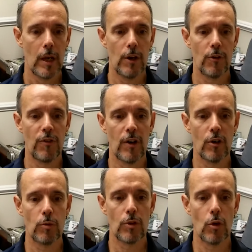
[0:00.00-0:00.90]

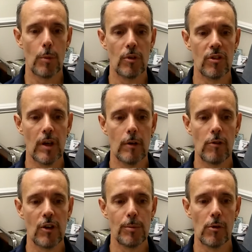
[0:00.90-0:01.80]
Interferes with normal skin
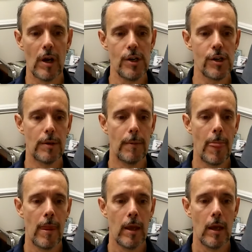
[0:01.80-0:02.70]
respiration.
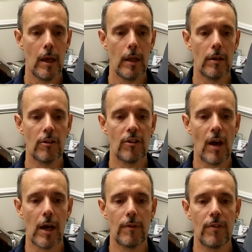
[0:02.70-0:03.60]

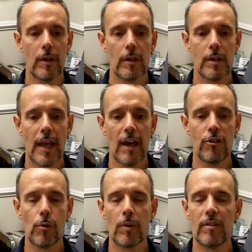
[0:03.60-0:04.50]
Inside of the
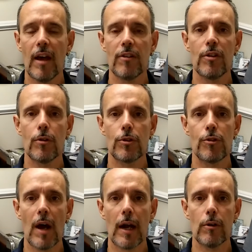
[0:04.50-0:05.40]
gastrointestinal
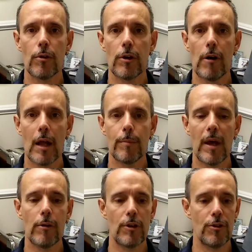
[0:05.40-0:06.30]
tract or your
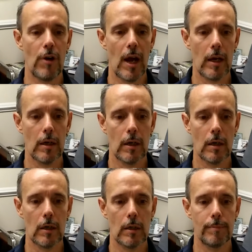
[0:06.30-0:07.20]
alimentary tract,
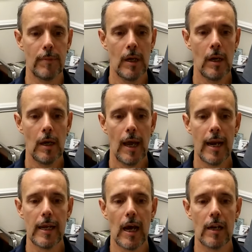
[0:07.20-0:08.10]

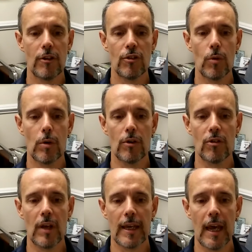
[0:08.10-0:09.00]
any kind of
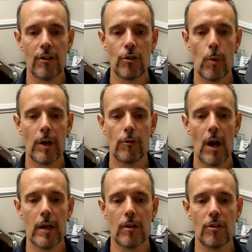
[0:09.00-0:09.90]
disorders like
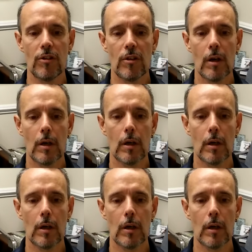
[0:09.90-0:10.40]
gastroenteritis,